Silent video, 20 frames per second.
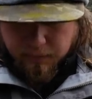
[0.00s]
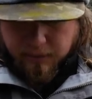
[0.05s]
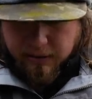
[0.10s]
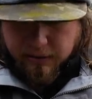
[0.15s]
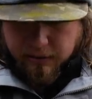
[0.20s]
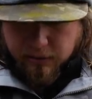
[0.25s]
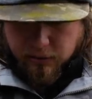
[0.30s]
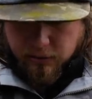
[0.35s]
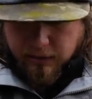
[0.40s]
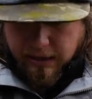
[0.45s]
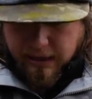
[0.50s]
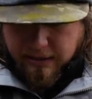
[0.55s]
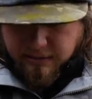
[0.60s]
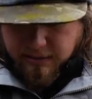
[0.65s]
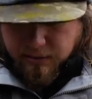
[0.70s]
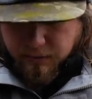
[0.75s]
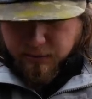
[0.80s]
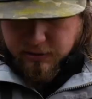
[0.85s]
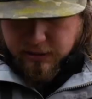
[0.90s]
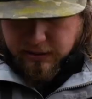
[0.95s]
to be a little
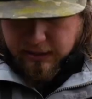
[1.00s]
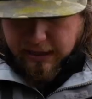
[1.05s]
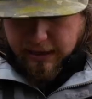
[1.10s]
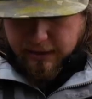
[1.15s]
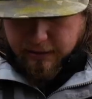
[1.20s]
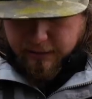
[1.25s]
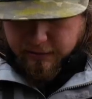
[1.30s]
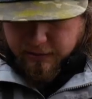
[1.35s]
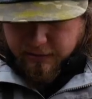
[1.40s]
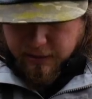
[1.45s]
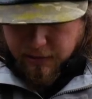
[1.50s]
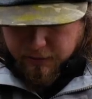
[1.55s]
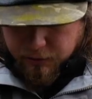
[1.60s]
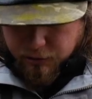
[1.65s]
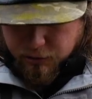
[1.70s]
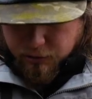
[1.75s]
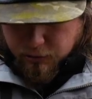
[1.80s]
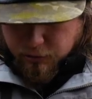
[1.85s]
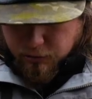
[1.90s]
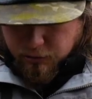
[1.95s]
lazy. Once again, it's
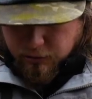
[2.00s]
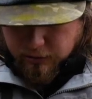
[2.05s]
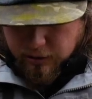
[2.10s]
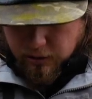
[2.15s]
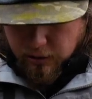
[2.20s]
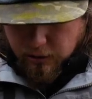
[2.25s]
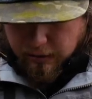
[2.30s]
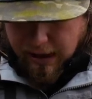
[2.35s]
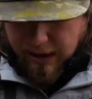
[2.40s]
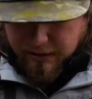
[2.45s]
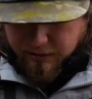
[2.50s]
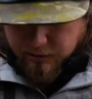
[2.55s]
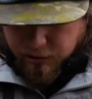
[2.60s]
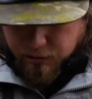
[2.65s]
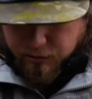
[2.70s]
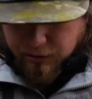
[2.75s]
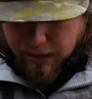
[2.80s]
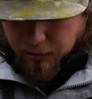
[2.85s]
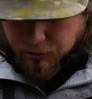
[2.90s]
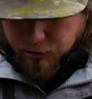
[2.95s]
another Alaska
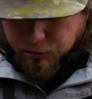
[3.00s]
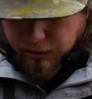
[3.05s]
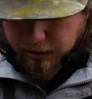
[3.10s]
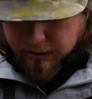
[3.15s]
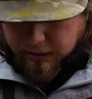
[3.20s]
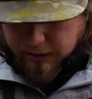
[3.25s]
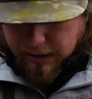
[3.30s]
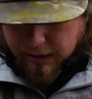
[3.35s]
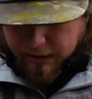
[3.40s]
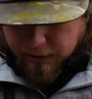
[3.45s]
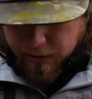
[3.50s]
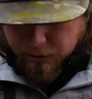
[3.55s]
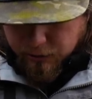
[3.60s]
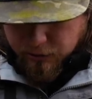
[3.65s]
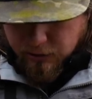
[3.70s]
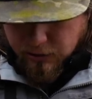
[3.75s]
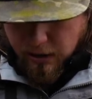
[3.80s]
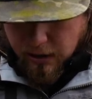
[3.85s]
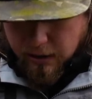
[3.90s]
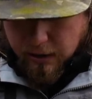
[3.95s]
trout trick that I
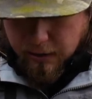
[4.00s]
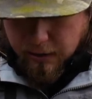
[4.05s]
use.